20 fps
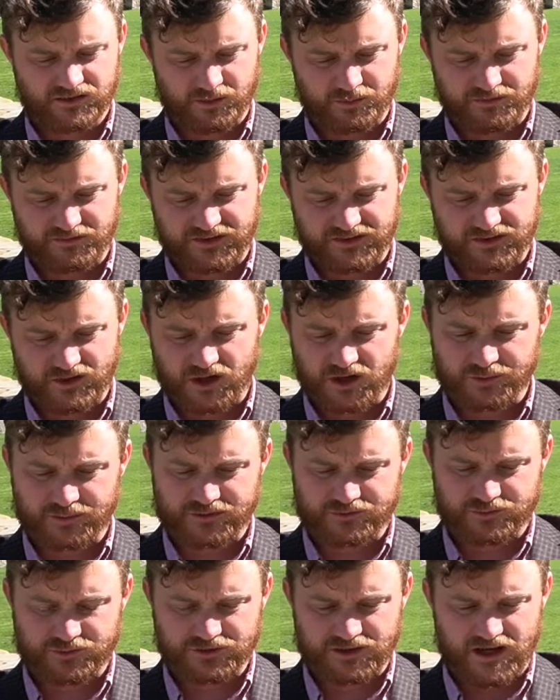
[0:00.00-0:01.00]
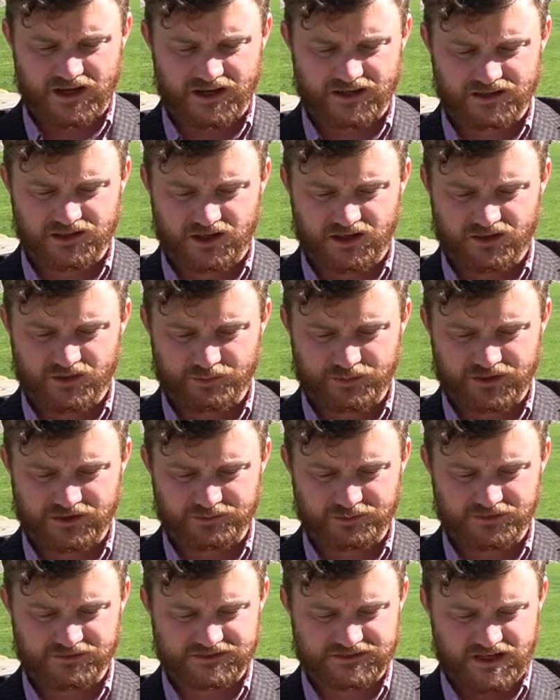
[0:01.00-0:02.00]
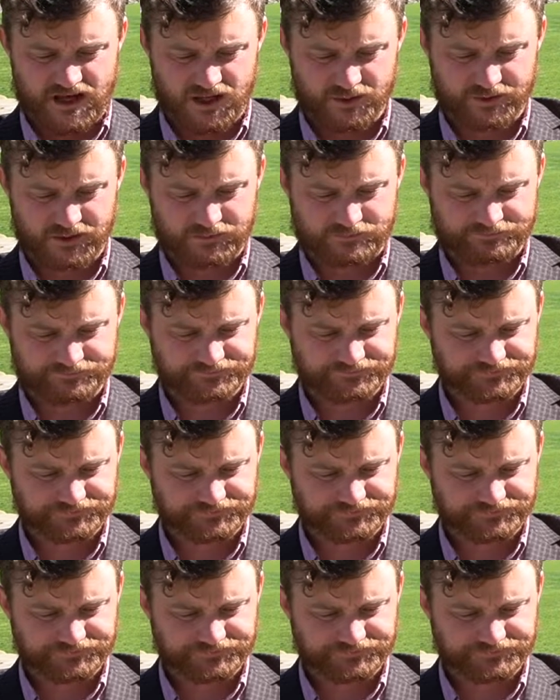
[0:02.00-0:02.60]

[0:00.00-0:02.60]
some of his arguments relied on the principle of autonomy.